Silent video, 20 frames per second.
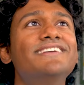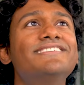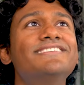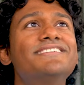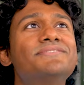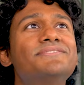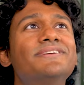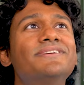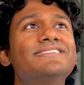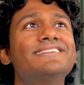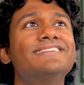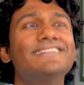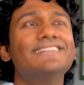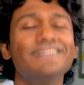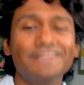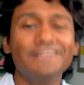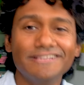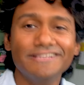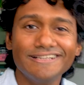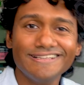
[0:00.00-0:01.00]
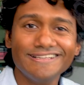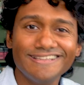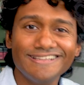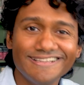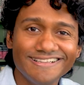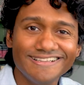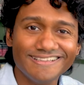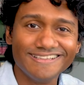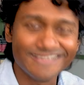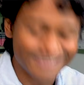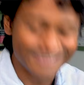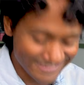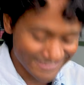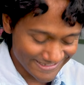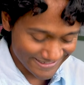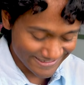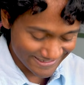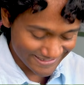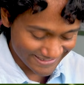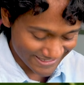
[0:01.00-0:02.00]
This one's a little
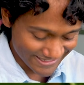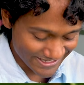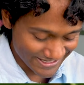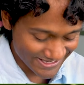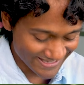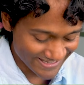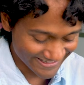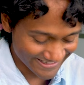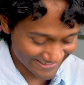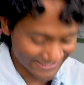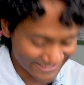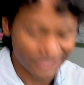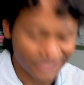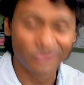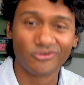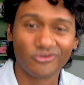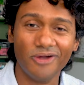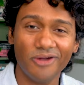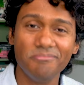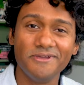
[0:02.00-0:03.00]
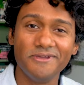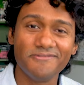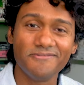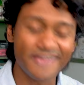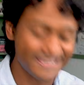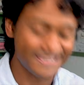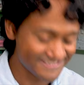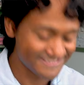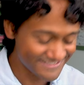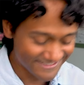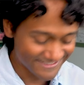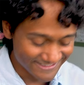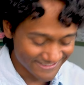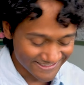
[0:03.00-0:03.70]
little grumpy face.